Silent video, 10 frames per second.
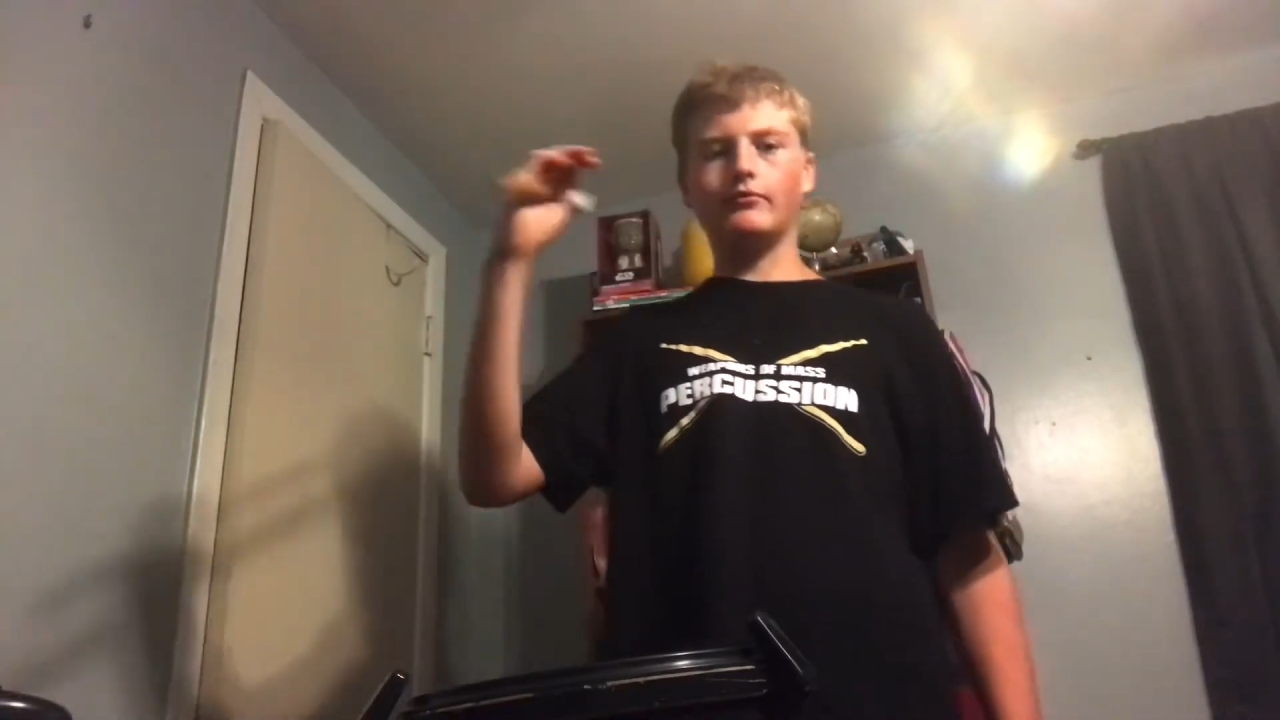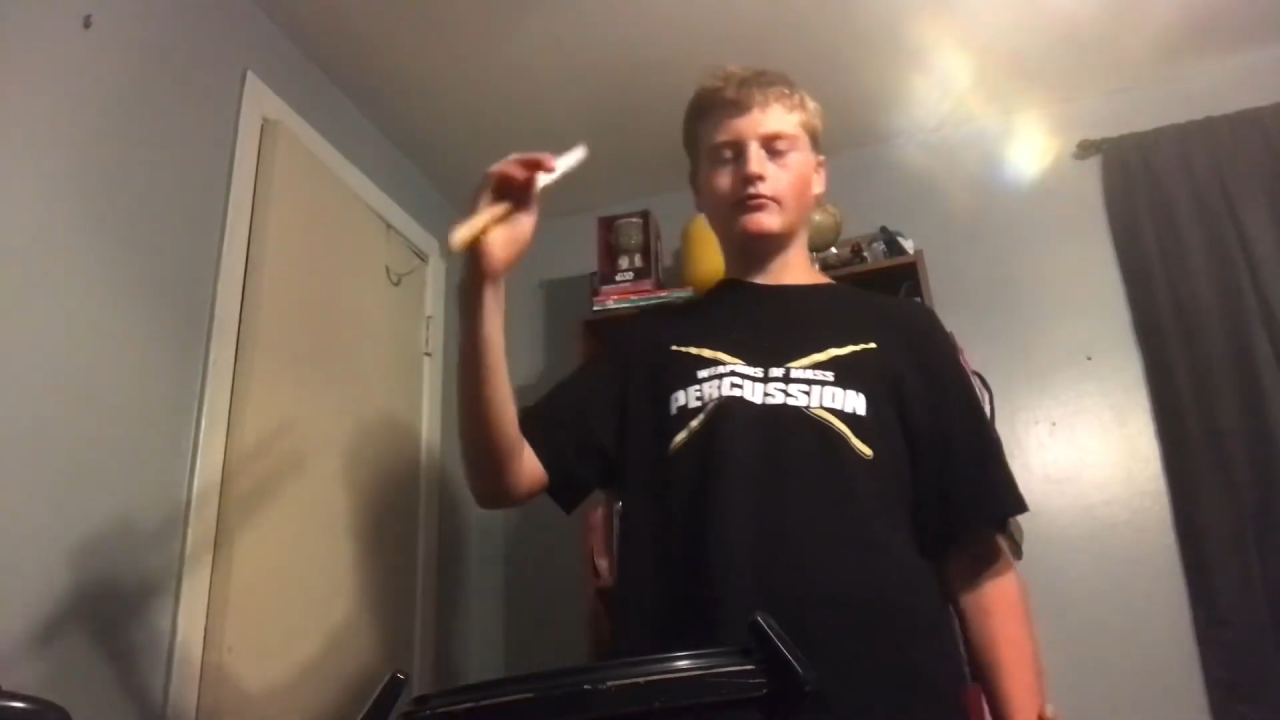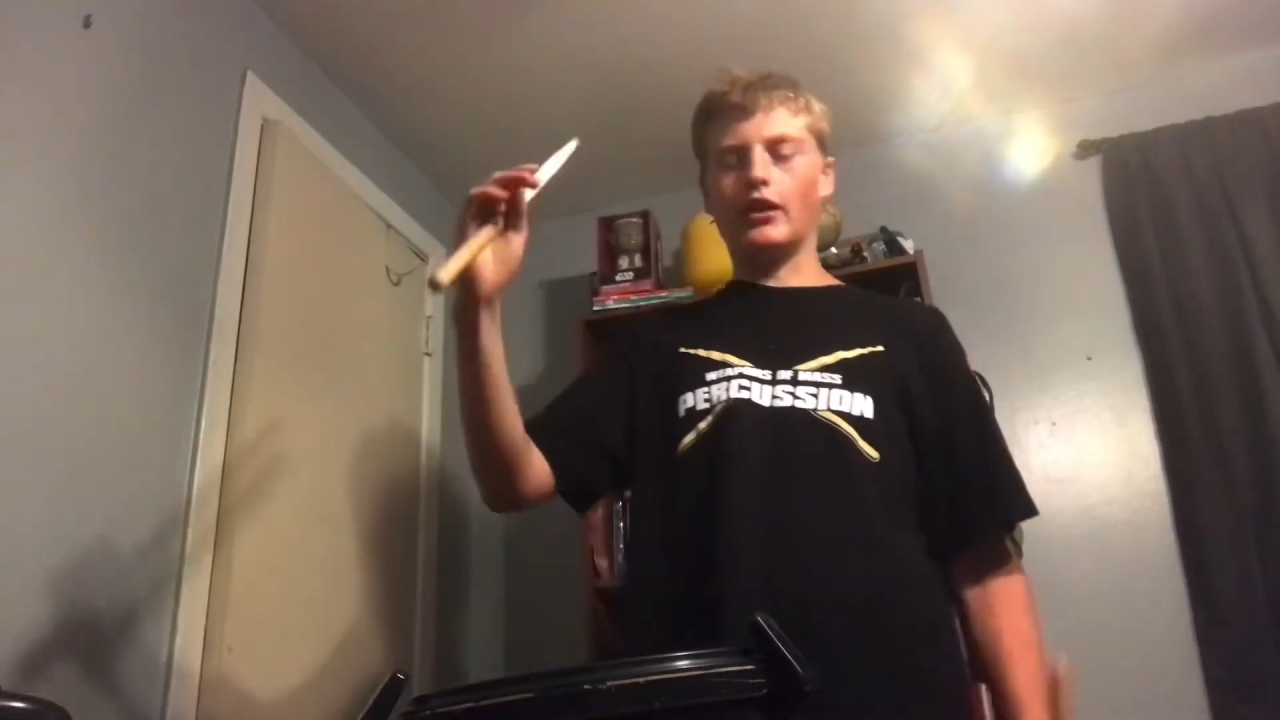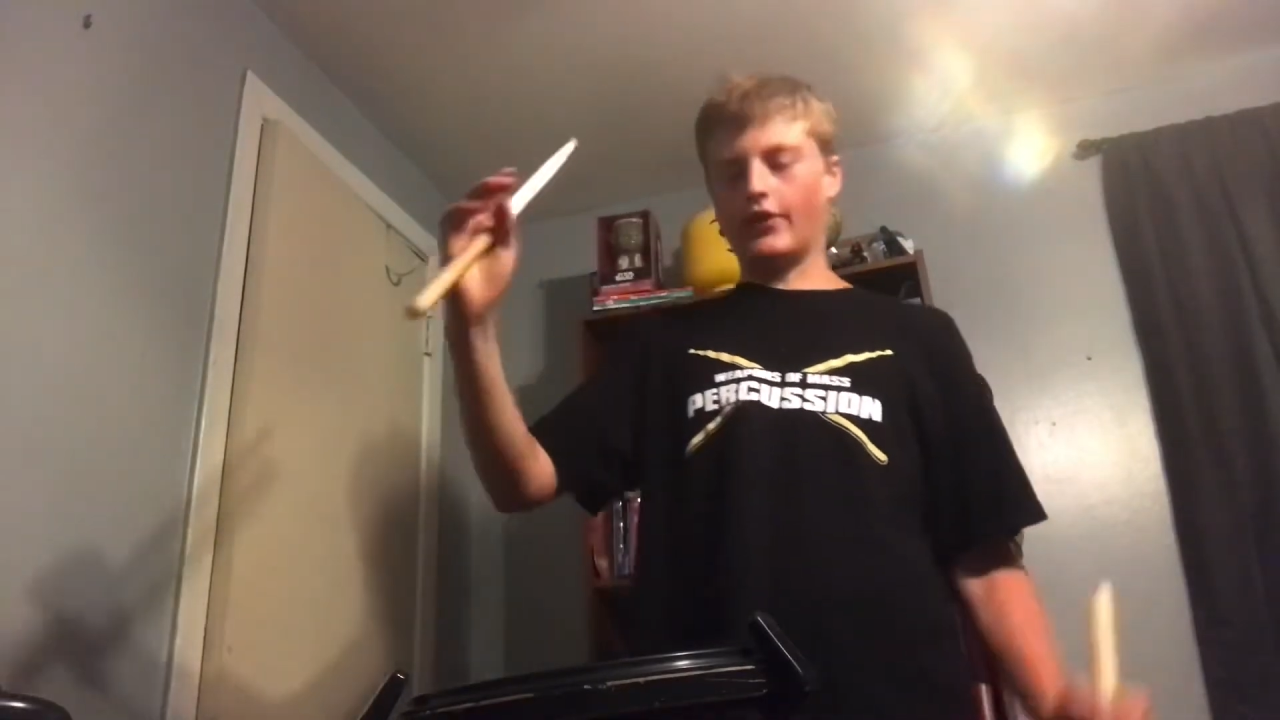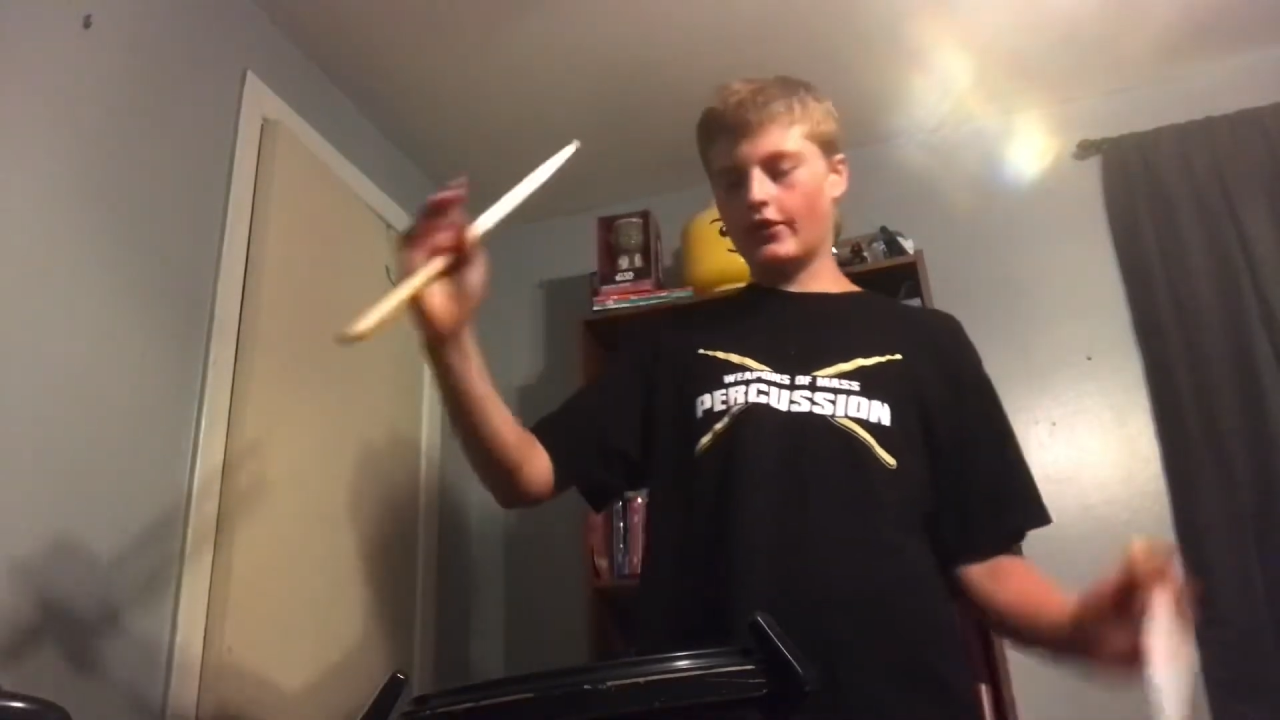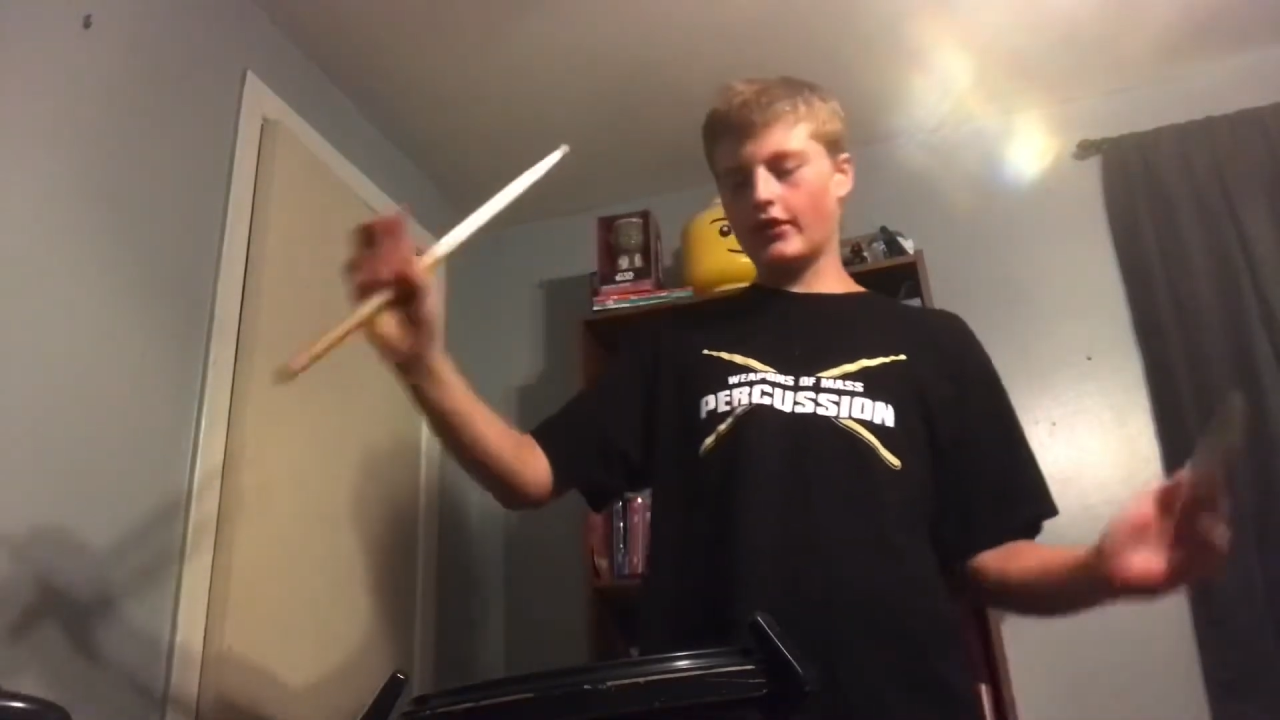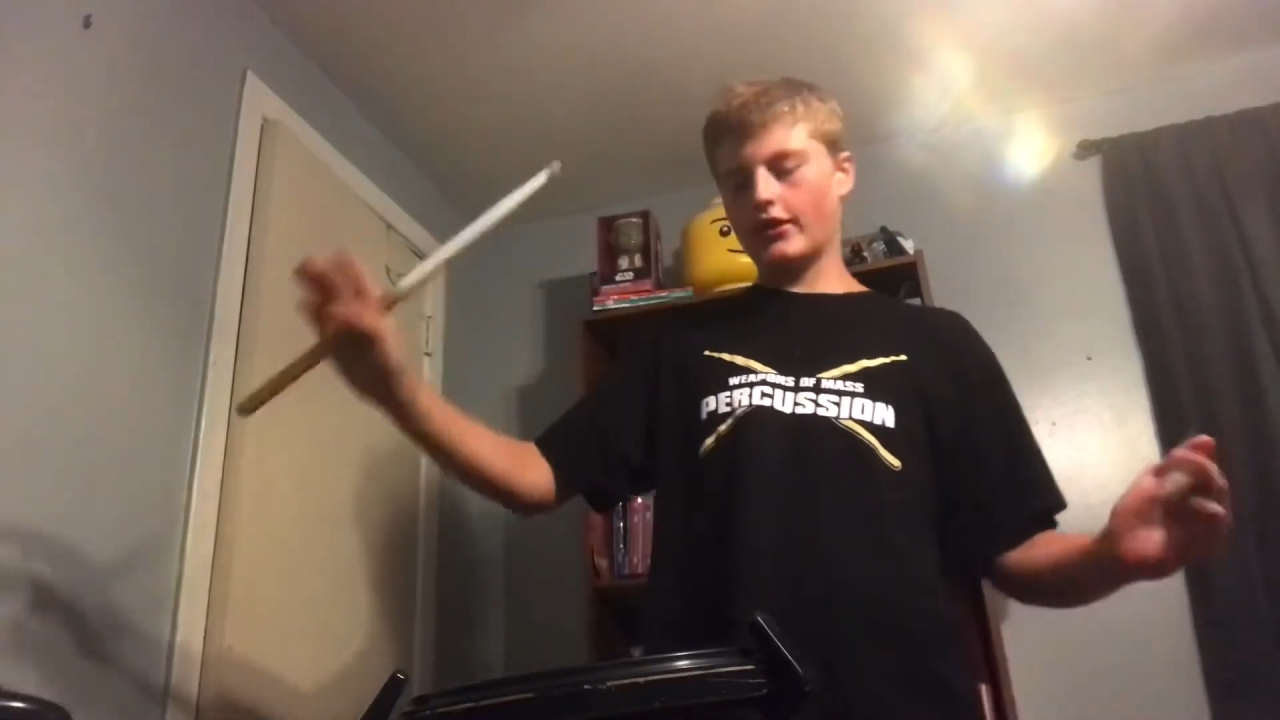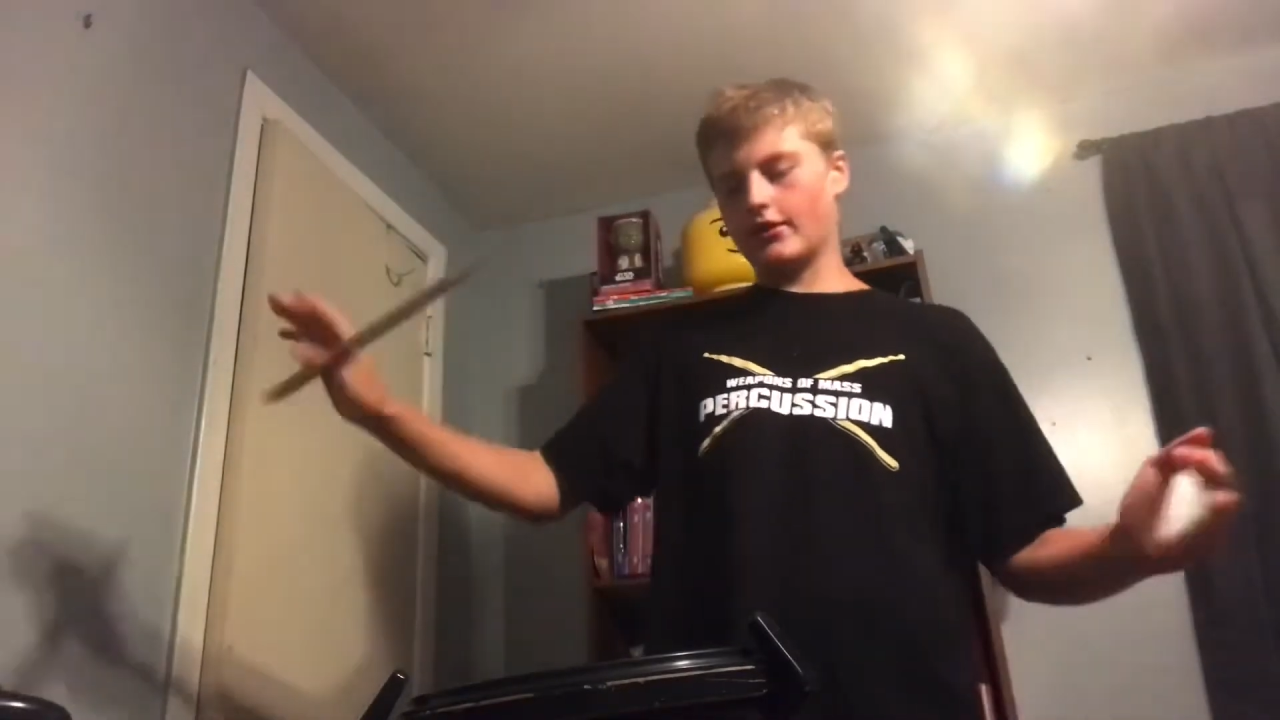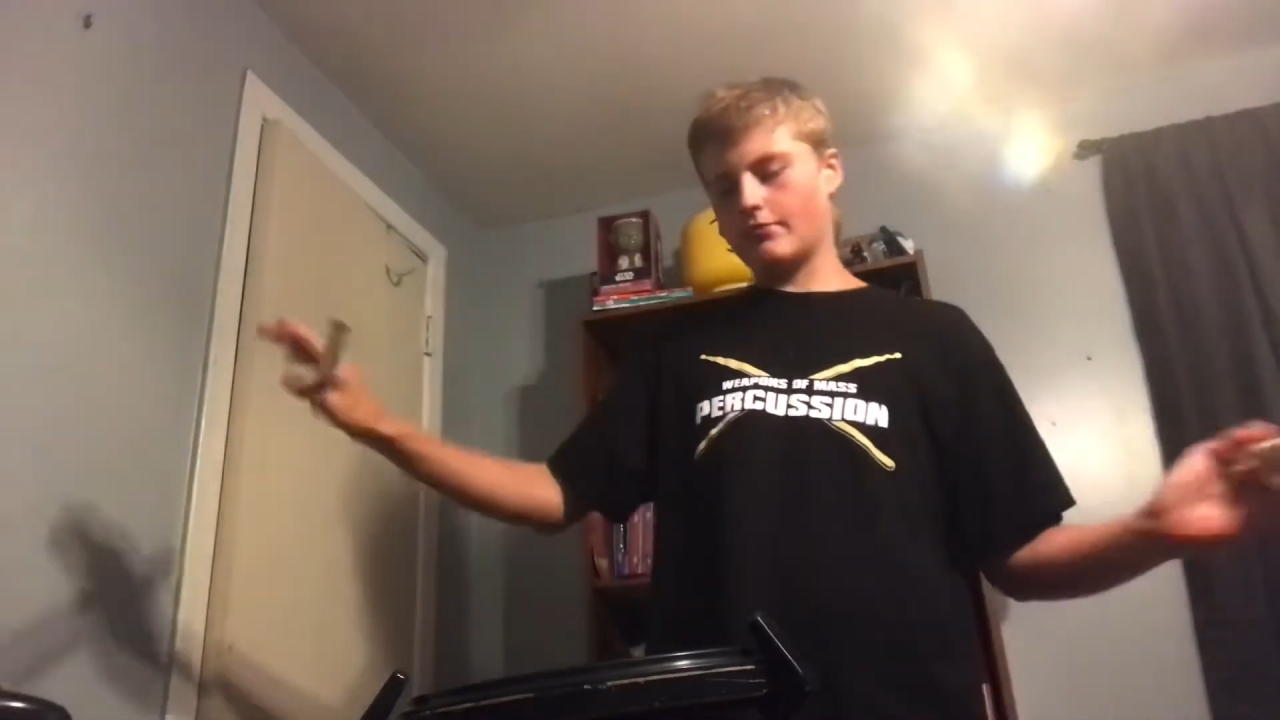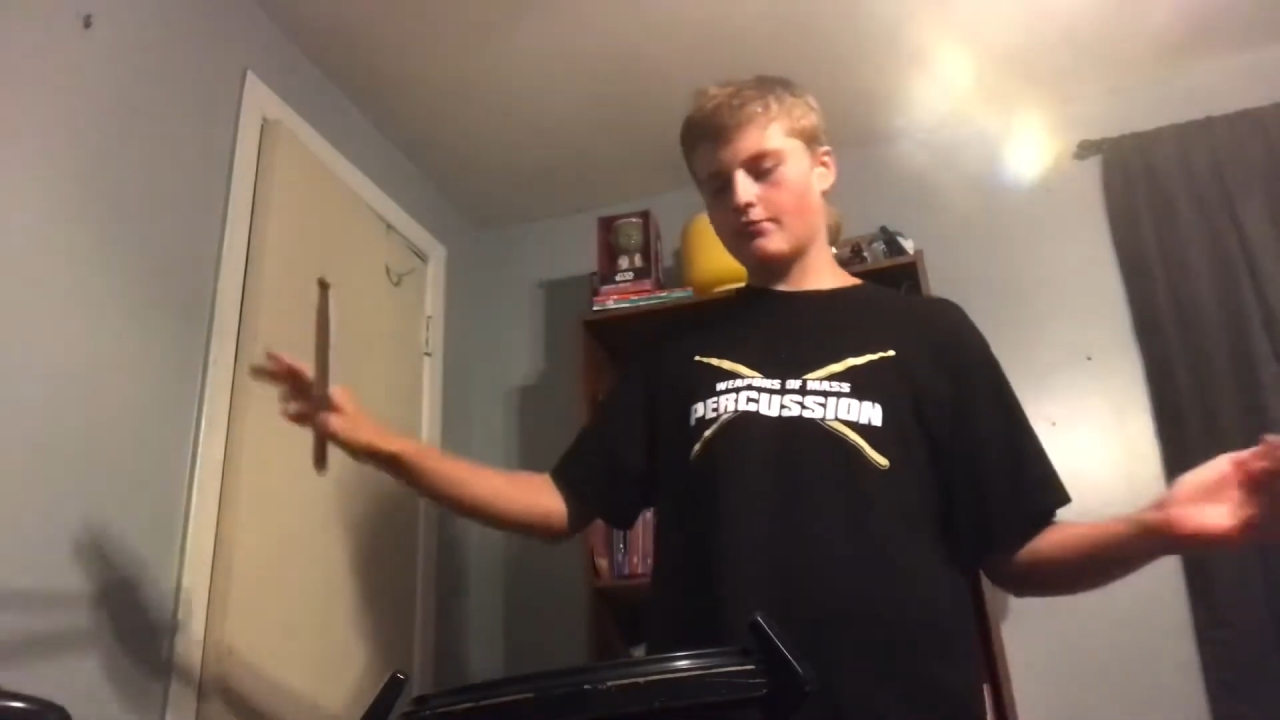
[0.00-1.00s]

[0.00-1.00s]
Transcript: I think it's